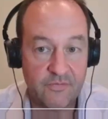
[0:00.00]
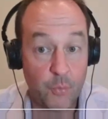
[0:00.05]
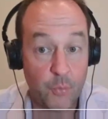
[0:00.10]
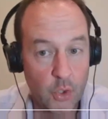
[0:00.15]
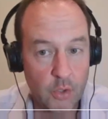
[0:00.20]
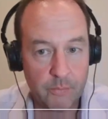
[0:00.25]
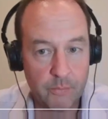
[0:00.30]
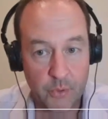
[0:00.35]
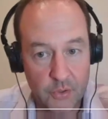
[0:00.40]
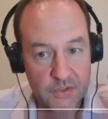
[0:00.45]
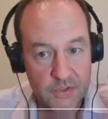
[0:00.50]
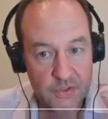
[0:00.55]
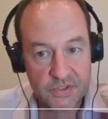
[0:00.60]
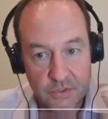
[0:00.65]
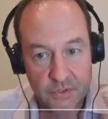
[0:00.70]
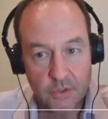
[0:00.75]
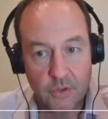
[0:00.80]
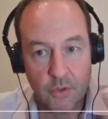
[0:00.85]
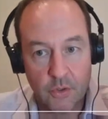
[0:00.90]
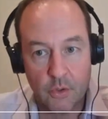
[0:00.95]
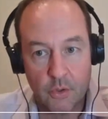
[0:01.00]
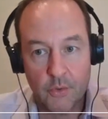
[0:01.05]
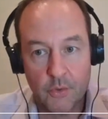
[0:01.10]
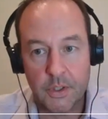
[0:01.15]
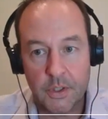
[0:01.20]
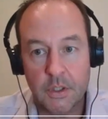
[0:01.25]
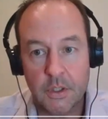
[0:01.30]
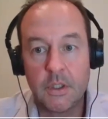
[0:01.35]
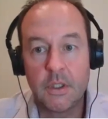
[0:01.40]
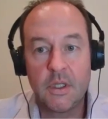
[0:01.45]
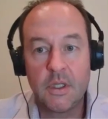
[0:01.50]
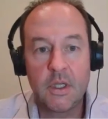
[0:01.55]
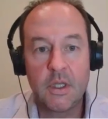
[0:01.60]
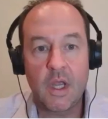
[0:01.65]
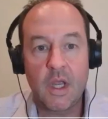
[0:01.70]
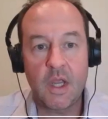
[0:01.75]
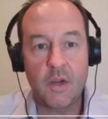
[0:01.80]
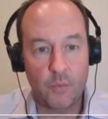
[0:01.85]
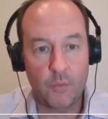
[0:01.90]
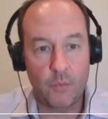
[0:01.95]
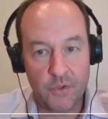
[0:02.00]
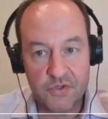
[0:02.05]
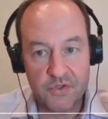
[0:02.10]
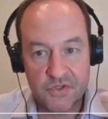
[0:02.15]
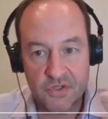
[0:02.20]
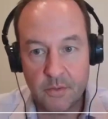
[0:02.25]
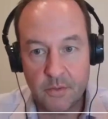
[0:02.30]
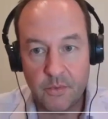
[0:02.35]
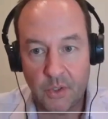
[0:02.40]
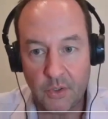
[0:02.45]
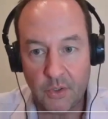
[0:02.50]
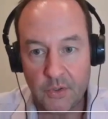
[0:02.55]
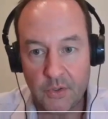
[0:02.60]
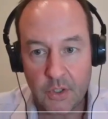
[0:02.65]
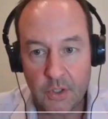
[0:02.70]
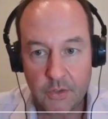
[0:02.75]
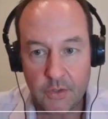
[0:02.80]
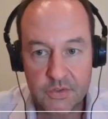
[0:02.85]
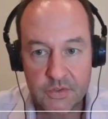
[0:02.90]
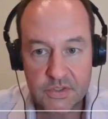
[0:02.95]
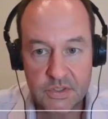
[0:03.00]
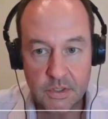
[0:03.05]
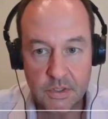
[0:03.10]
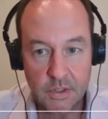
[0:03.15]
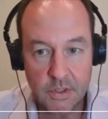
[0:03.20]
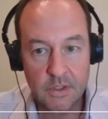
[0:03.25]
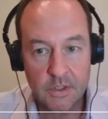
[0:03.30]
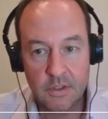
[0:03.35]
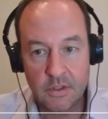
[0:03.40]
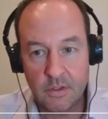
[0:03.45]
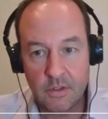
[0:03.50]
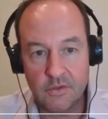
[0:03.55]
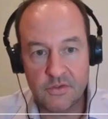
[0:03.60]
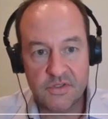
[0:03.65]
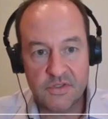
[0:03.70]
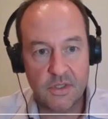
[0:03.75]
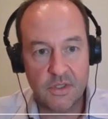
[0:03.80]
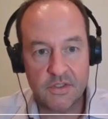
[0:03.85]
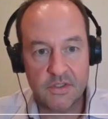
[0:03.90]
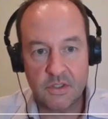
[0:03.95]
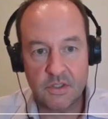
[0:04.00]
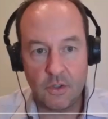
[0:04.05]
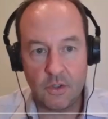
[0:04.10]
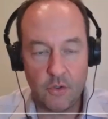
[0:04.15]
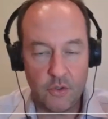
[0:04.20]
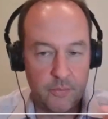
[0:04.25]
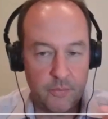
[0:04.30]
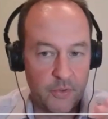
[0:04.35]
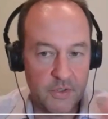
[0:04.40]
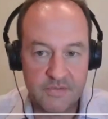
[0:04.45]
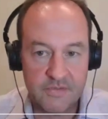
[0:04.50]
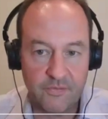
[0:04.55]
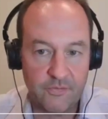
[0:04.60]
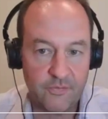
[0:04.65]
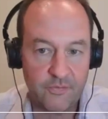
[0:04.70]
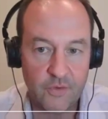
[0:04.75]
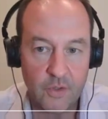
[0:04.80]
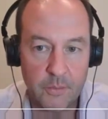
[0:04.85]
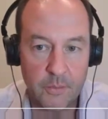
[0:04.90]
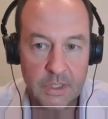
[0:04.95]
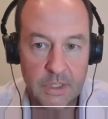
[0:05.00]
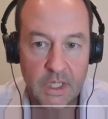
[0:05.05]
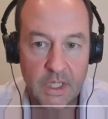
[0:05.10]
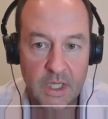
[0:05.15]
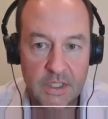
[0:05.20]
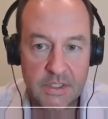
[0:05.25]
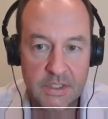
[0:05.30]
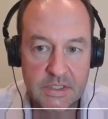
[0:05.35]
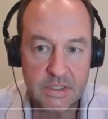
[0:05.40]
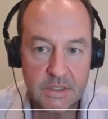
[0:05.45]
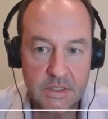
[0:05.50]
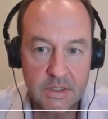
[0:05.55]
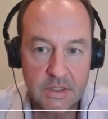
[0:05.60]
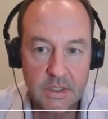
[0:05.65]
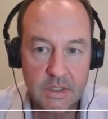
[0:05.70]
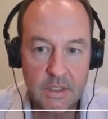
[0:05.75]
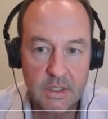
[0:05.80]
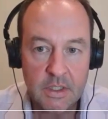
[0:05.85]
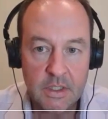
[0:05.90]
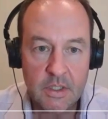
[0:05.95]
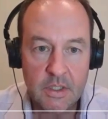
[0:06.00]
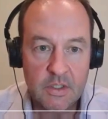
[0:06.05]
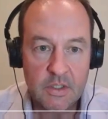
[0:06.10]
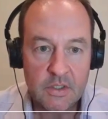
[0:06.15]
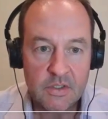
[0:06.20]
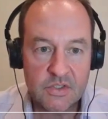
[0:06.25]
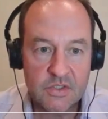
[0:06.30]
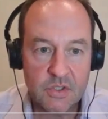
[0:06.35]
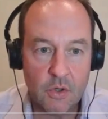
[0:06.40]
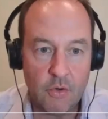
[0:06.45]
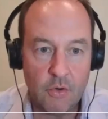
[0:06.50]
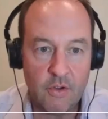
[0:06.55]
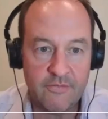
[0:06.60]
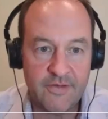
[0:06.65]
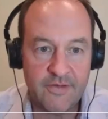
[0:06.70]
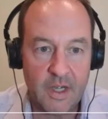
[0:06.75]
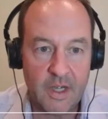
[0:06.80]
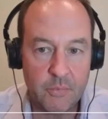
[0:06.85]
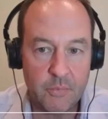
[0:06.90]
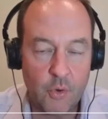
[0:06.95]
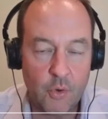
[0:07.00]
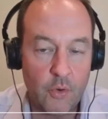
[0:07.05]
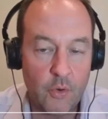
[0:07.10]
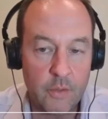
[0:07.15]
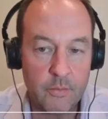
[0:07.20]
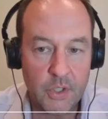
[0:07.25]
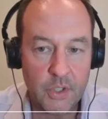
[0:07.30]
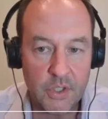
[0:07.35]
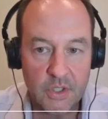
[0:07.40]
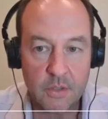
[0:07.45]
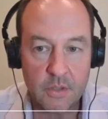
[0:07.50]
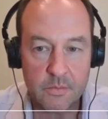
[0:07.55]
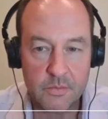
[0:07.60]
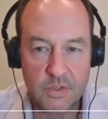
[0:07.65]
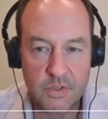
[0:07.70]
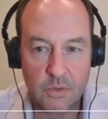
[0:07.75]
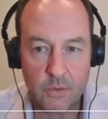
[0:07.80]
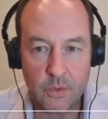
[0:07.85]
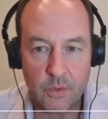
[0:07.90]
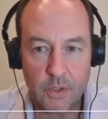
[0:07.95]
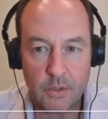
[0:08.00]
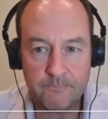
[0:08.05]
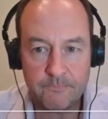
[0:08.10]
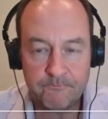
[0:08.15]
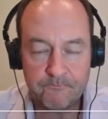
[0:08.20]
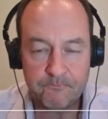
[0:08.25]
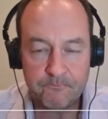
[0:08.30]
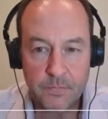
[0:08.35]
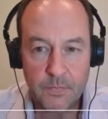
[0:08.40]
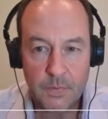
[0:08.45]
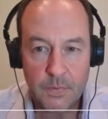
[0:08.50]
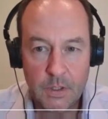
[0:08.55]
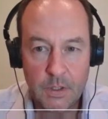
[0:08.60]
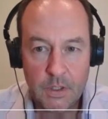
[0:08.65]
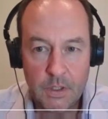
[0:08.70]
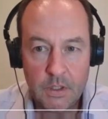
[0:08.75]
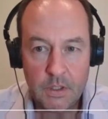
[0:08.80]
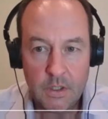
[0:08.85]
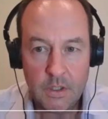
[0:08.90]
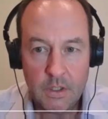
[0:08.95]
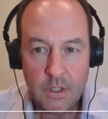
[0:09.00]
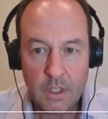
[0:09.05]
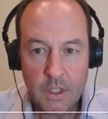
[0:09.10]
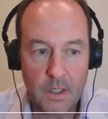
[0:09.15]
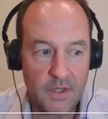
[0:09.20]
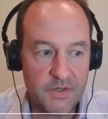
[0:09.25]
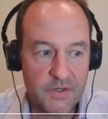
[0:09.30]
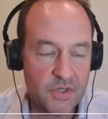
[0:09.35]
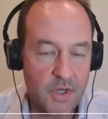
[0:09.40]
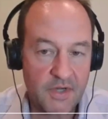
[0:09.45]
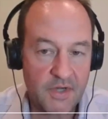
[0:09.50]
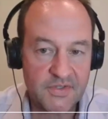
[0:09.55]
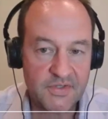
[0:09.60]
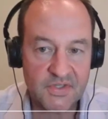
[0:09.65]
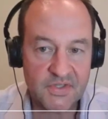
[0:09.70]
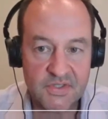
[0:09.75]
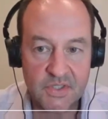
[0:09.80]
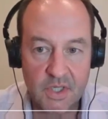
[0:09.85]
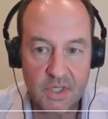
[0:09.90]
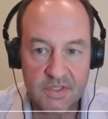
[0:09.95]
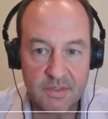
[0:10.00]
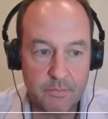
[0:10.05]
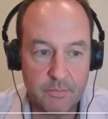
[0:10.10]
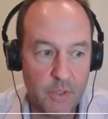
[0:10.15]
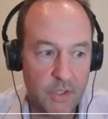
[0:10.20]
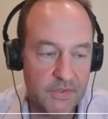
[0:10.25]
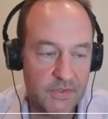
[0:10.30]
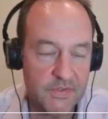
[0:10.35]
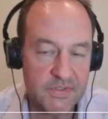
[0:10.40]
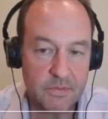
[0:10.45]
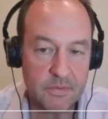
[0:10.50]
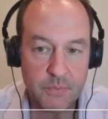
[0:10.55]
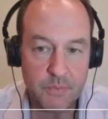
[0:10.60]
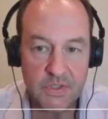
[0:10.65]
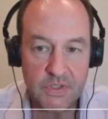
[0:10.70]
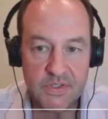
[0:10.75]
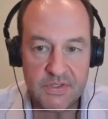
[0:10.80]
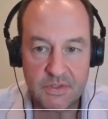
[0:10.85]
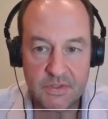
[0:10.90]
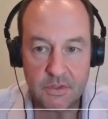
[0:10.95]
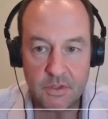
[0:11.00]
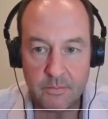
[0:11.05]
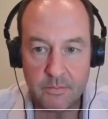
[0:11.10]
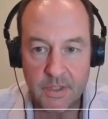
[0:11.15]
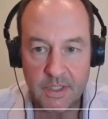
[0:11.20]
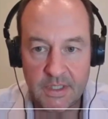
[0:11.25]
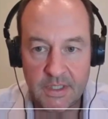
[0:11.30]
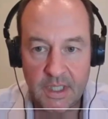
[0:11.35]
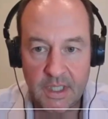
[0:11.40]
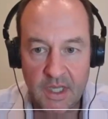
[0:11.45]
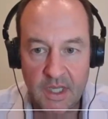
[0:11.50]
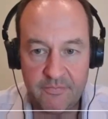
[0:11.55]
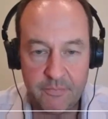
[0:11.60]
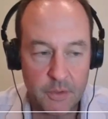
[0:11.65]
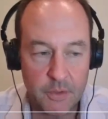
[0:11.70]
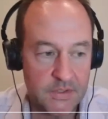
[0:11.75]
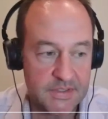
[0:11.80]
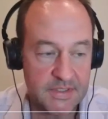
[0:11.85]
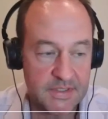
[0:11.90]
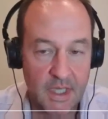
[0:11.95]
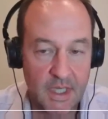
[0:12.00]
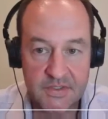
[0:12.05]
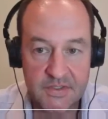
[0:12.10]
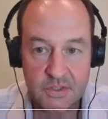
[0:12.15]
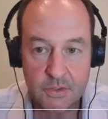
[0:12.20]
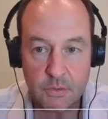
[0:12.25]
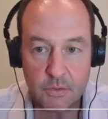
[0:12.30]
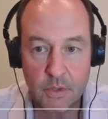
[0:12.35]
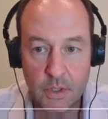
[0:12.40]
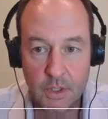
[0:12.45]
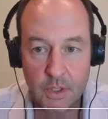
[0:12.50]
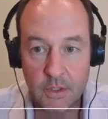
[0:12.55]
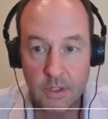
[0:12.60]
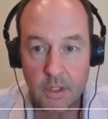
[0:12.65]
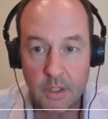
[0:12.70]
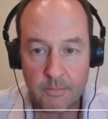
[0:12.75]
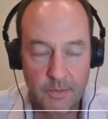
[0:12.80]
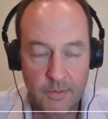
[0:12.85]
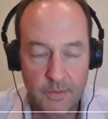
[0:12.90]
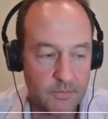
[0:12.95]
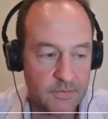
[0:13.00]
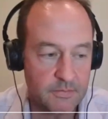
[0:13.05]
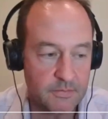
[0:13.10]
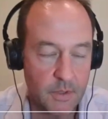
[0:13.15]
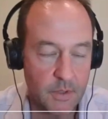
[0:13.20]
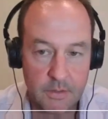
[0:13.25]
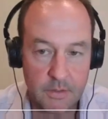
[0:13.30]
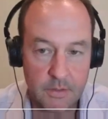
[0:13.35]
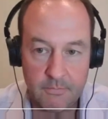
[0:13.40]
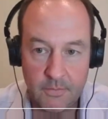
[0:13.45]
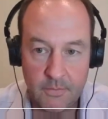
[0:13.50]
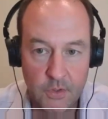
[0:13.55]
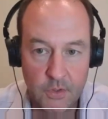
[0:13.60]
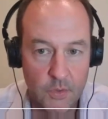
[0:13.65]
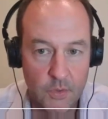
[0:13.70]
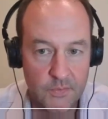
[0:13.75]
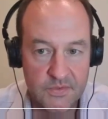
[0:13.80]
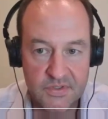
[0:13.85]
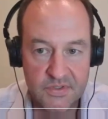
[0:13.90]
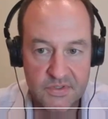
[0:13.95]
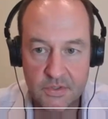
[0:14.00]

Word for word: if we are personally growing and we're contributing to others. Those, that's the only place fulfillment lies. So if I'm growing, my income's growing. I attract success, abundance, and peace into my life because that is who I am. That was my go